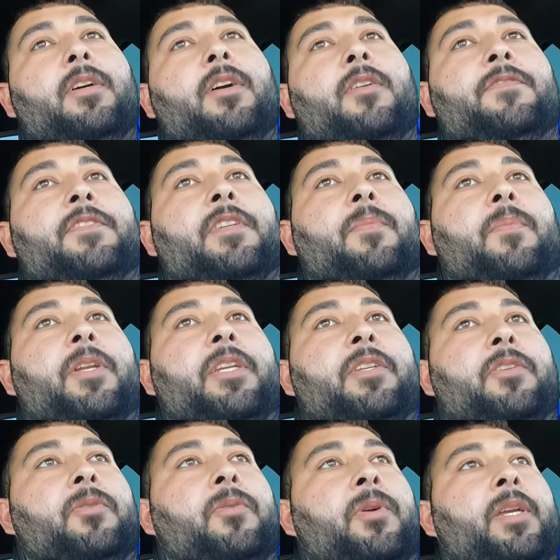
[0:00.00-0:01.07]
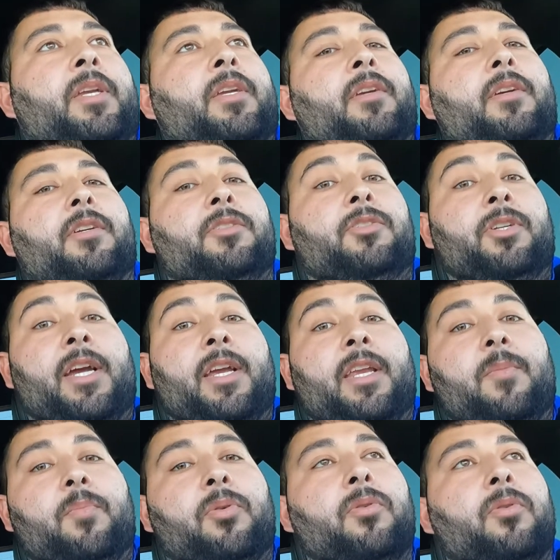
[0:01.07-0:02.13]
of somebody doing a
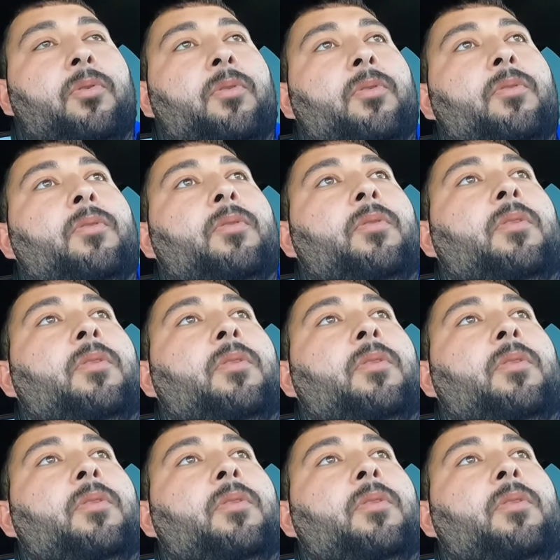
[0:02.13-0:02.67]
Draggy pull